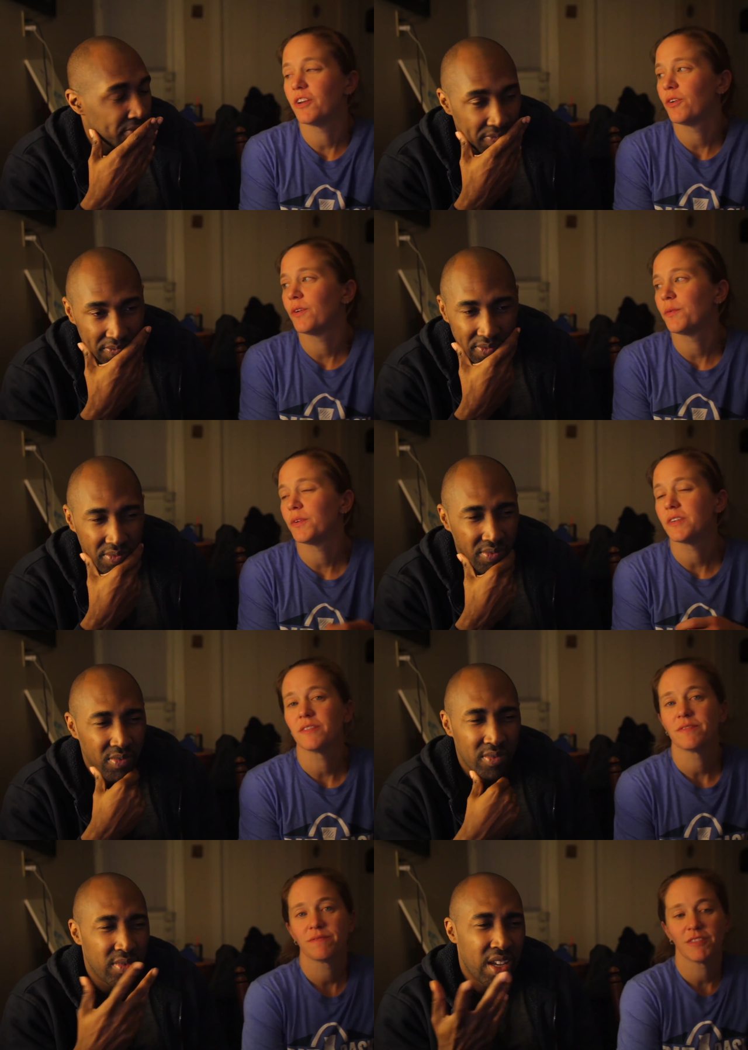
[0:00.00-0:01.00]
Speaker 1: no one will.
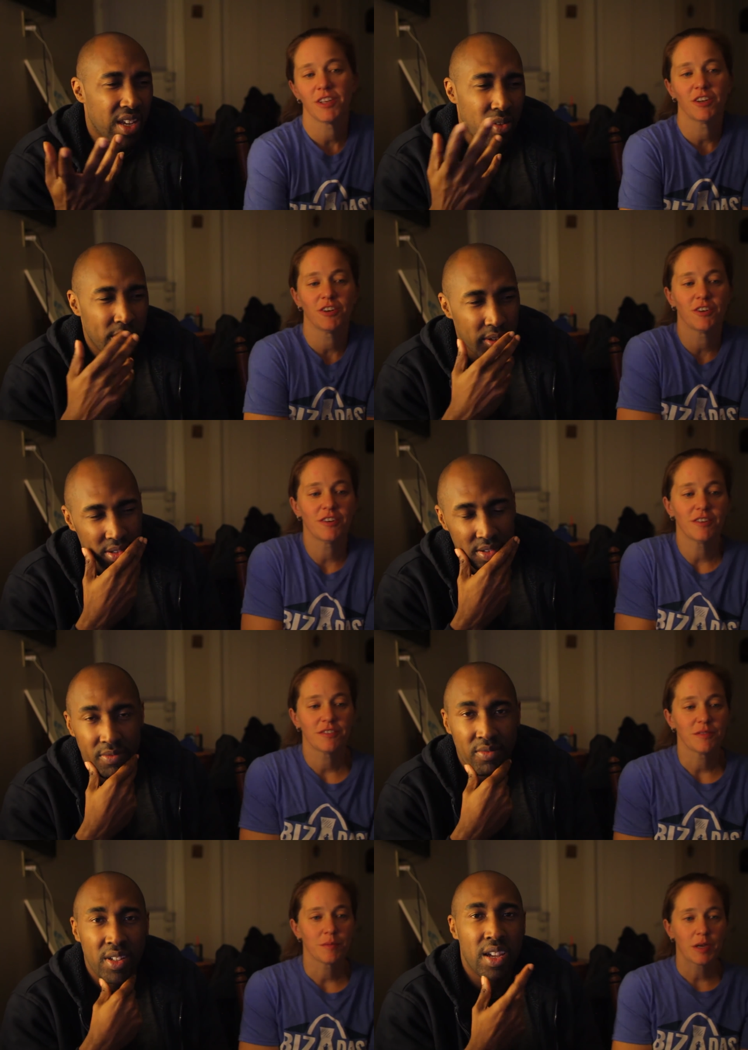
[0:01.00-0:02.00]
Yeah, nobody. Know,
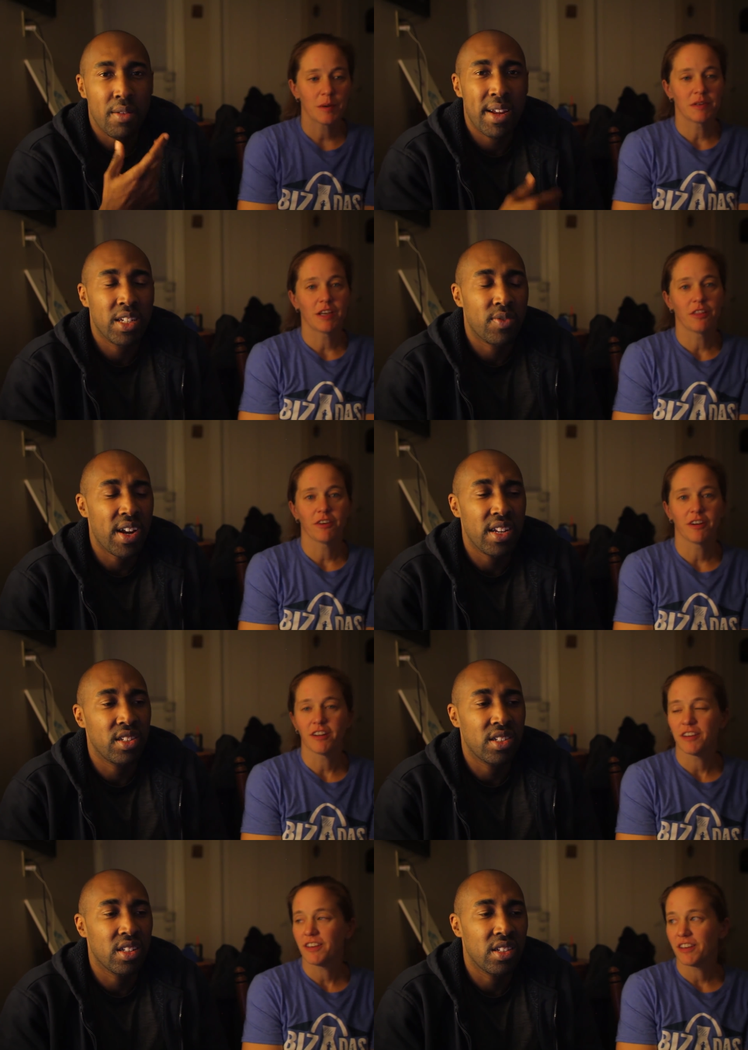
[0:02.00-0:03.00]
yeah, everybody's fighting
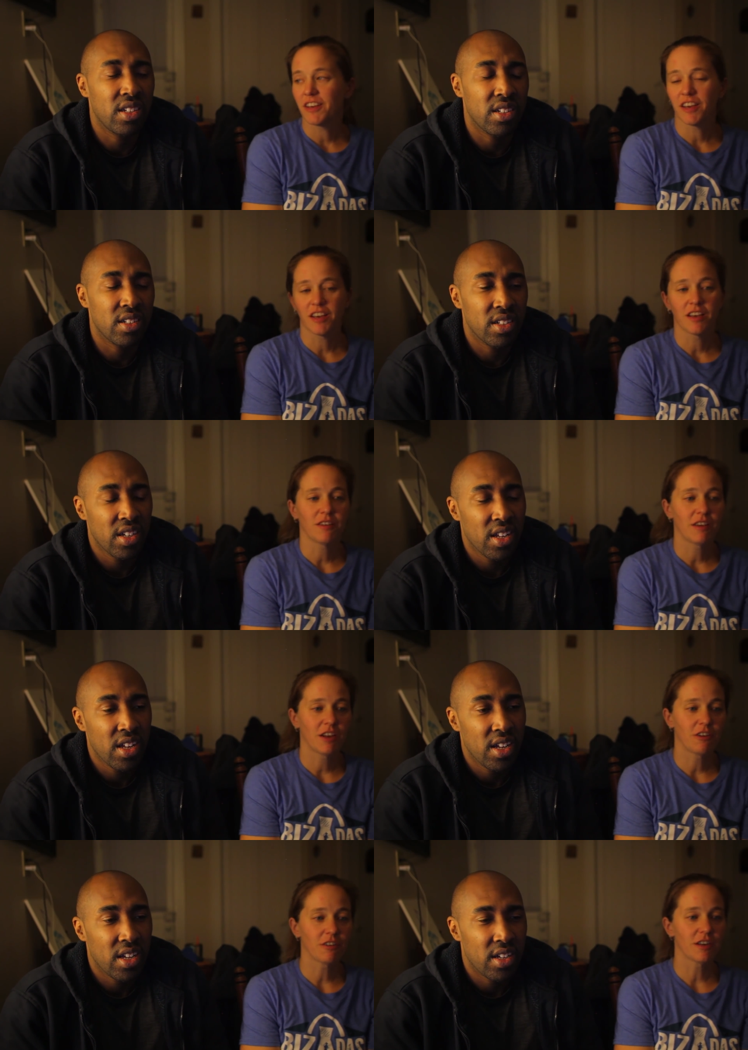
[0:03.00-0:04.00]
each other. Yeah, yeah. you
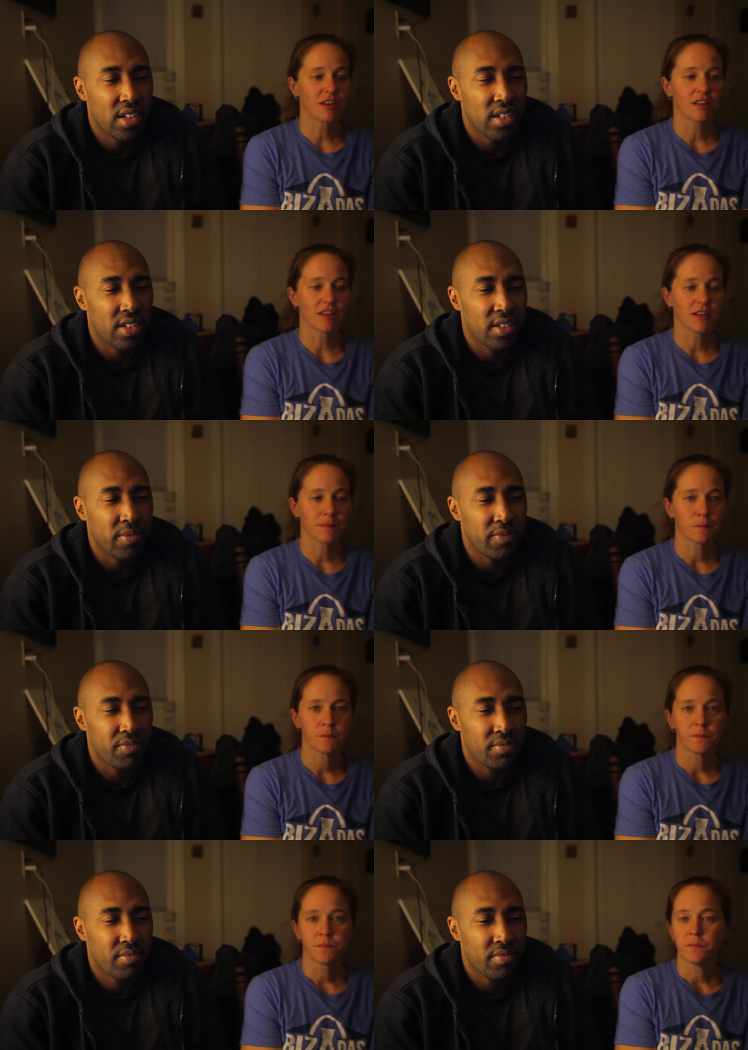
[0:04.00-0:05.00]
can't agree on anything. Um,
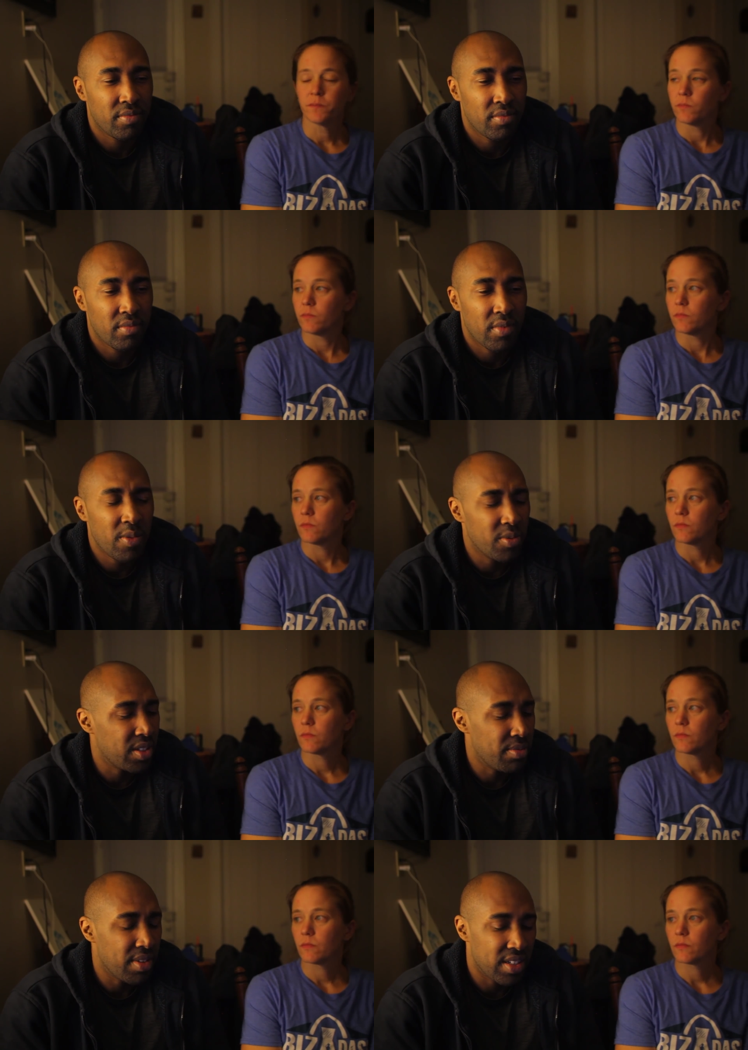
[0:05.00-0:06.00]
it was
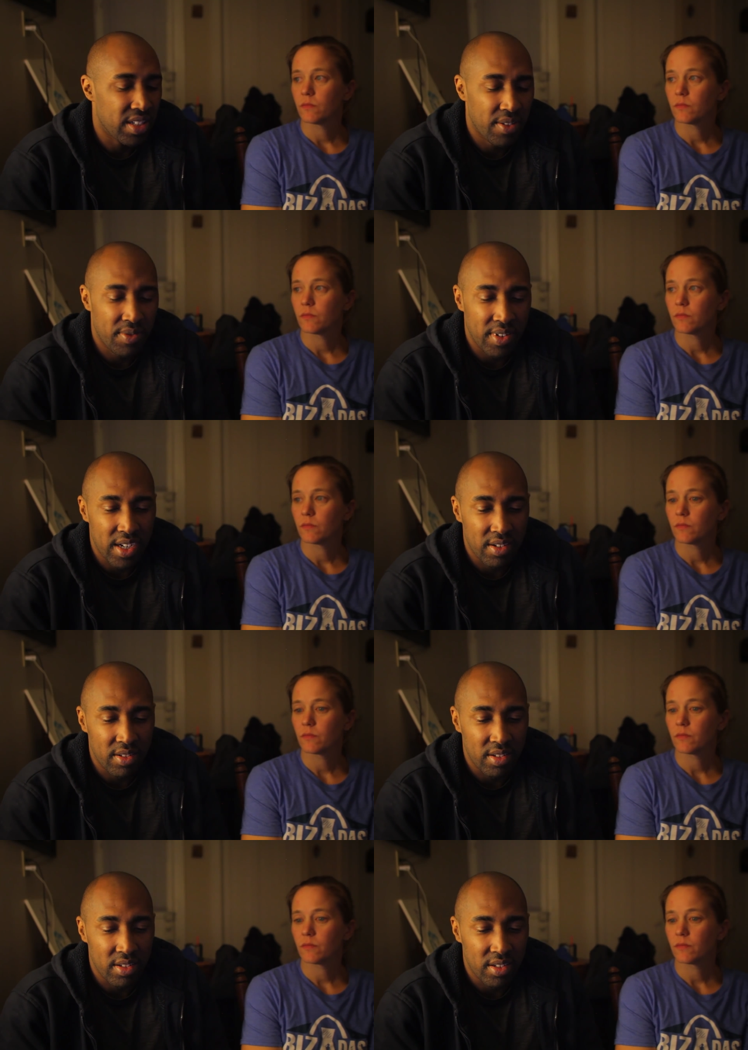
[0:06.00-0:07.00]
something they said I forgot
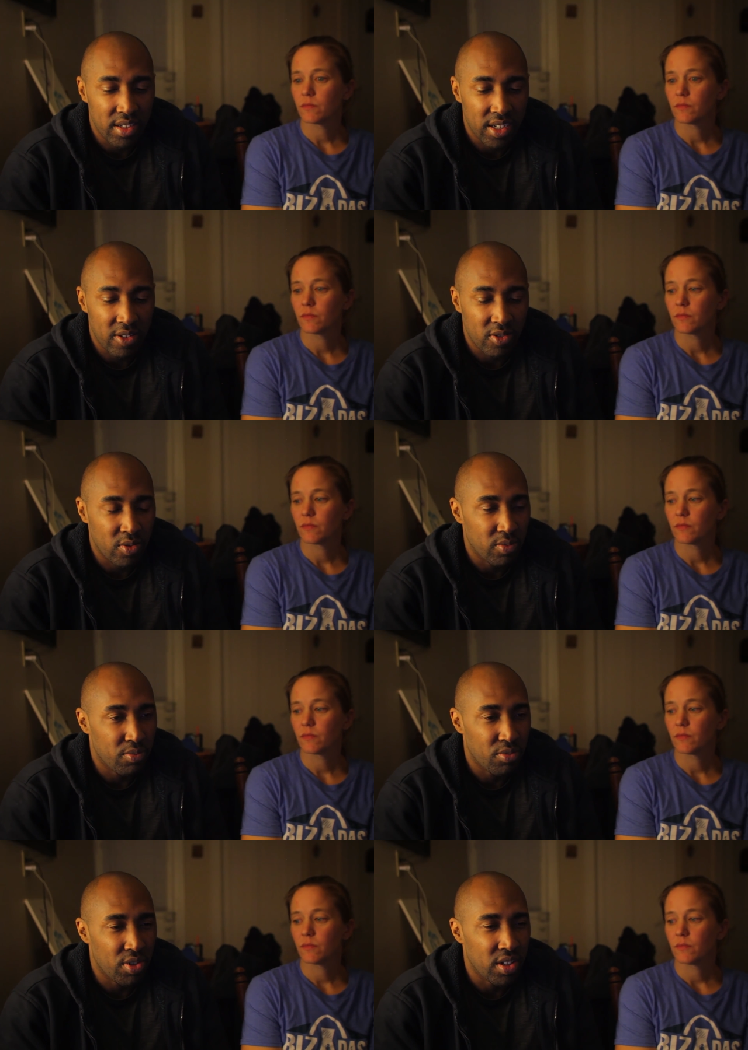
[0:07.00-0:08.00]
earlier. I was gonna
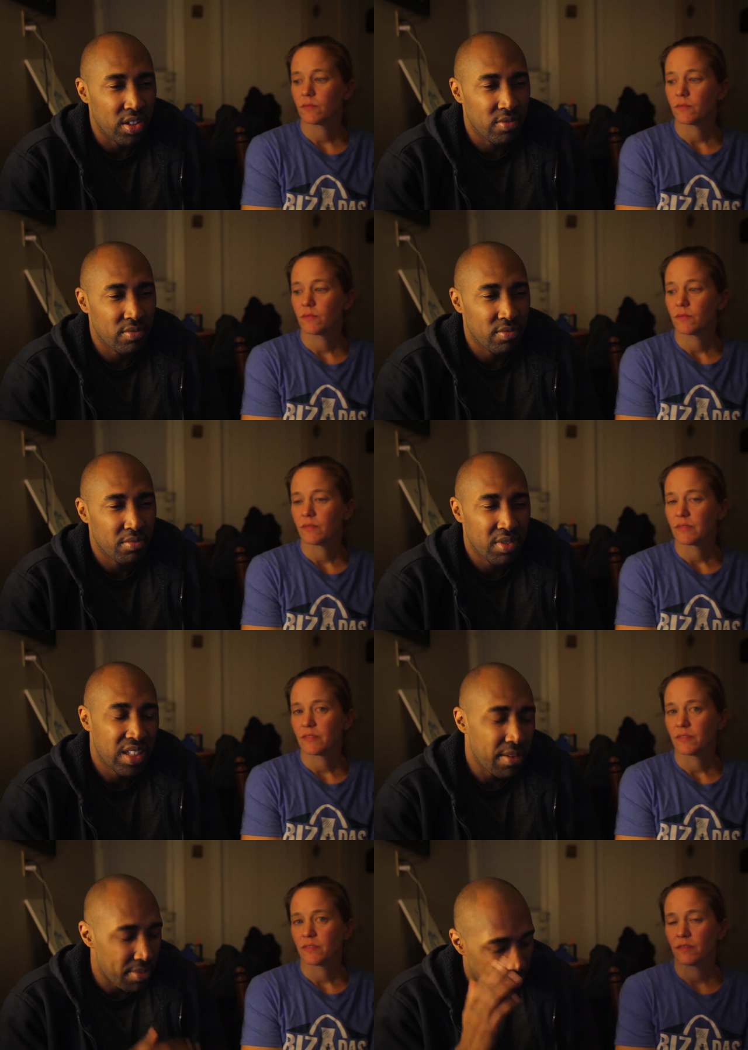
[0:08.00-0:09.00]
bring up, Slip